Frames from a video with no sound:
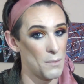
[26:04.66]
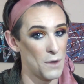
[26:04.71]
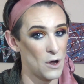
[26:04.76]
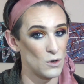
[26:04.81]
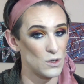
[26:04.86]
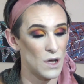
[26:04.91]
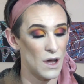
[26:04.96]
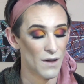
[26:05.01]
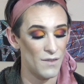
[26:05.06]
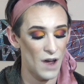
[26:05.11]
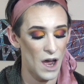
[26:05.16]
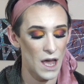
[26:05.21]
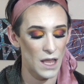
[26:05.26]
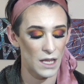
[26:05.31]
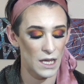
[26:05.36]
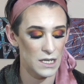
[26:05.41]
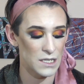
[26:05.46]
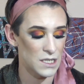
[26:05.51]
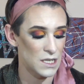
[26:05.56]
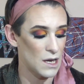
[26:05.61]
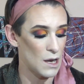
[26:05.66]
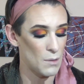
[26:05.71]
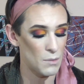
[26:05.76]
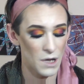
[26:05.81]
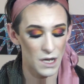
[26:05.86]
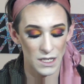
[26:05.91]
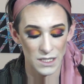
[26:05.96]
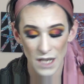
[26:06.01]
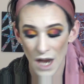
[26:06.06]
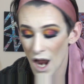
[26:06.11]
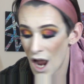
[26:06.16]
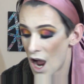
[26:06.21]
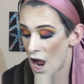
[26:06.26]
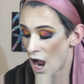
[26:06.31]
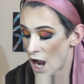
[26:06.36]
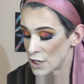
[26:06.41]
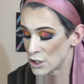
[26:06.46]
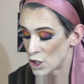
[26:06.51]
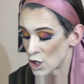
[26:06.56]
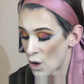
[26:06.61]
amount of highlight today because
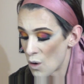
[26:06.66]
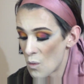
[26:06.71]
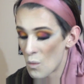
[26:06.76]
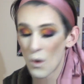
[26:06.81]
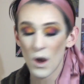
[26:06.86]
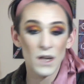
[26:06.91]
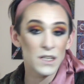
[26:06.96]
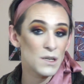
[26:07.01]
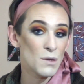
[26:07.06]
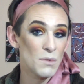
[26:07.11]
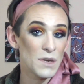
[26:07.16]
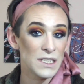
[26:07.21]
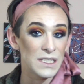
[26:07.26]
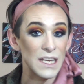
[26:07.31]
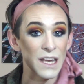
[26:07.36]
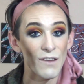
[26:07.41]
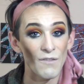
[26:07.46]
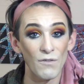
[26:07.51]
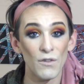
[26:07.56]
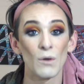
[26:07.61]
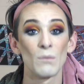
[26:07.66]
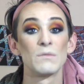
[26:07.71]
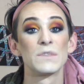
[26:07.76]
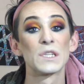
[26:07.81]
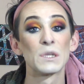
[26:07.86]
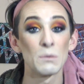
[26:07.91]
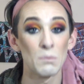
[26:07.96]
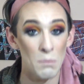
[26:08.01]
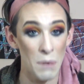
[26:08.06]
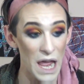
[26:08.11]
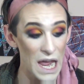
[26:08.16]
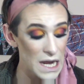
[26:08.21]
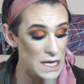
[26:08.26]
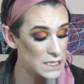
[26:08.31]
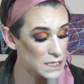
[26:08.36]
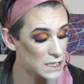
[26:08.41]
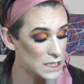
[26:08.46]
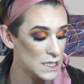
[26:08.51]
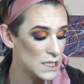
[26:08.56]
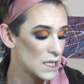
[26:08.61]
I don't want to be seen from
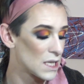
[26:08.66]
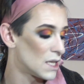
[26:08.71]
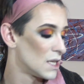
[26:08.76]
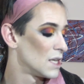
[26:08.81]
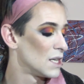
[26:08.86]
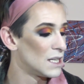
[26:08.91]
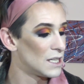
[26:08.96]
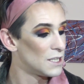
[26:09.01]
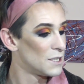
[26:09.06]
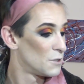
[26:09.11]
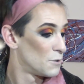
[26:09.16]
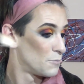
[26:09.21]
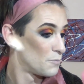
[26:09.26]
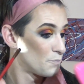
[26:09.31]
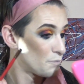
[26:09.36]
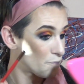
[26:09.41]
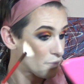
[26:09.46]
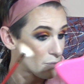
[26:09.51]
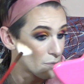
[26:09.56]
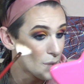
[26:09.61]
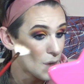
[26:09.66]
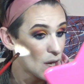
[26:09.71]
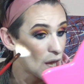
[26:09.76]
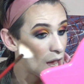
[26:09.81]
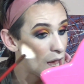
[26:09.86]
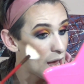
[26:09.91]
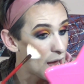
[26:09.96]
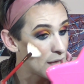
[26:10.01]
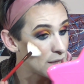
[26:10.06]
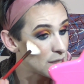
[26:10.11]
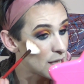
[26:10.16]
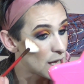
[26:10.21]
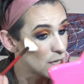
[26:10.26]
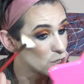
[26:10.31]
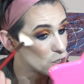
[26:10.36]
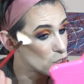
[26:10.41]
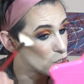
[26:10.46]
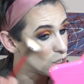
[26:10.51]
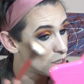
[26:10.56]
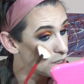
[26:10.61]
space. And
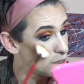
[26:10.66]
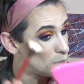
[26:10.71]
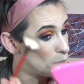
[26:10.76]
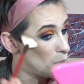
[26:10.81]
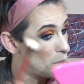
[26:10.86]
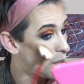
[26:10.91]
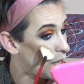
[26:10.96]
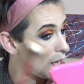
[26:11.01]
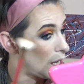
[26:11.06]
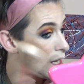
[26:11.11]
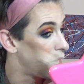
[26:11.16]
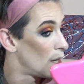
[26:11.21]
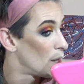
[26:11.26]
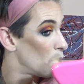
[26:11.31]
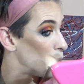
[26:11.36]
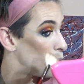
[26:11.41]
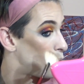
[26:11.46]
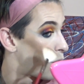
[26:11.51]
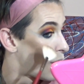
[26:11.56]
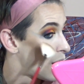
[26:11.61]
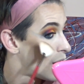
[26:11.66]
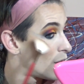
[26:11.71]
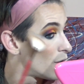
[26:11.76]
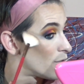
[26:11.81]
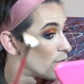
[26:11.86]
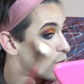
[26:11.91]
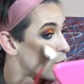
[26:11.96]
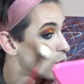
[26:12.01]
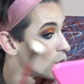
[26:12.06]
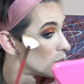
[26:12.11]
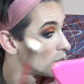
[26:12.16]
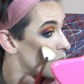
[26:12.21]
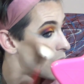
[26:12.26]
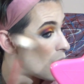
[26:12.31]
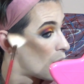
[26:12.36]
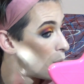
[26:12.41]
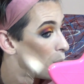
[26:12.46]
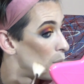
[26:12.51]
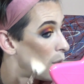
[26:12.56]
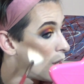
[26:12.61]
that's just me, but for
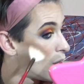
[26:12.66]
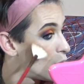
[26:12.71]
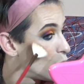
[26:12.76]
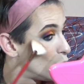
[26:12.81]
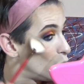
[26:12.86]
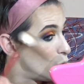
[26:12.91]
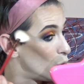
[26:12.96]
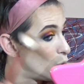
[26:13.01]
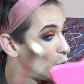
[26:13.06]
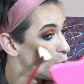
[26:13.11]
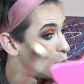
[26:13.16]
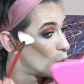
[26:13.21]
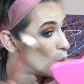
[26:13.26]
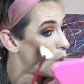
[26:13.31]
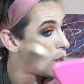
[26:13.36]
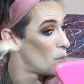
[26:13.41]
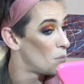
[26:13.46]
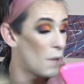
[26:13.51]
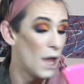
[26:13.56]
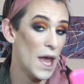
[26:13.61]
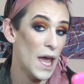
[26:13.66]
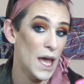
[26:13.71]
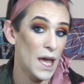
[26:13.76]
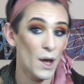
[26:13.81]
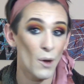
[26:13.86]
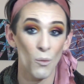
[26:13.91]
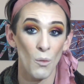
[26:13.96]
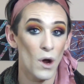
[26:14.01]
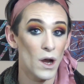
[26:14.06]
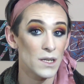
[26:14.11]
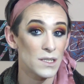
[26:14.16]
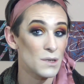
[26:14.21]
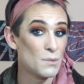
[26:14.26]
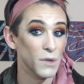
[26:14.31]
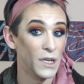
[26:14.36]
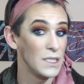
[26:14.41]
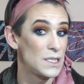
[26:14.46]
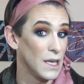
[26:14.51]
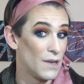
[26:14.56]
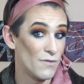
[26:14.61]
some, you may want
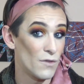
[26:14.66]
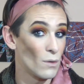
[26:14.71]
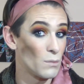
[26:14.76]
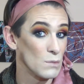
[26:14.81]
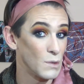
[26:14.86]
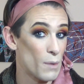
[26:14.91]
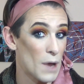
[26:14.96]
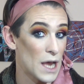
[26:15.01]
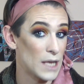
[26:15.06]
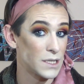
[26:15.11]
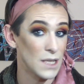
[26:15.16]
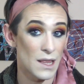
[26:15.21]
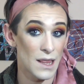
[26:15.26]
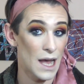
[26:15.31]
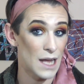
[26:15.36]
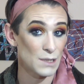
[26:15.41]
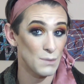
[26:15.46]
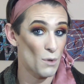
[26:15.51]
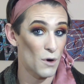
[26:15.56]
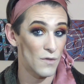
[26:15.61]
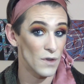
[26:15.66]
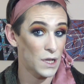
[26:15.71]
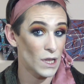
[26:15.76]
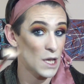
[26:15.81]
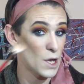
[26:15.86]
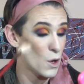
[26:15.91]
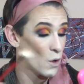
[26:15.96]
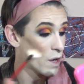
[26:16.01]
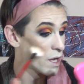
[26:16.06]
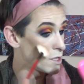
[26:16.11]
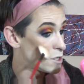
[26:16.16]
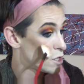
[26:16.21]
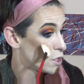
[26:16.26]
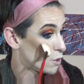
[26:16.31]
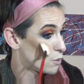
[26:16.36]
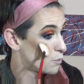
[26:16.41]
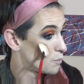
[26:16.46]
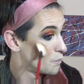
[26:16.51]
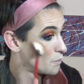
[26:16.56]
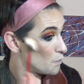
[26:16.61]
to be seen from space, and that's perfectly okay
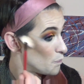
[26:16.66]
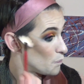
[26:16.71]
too.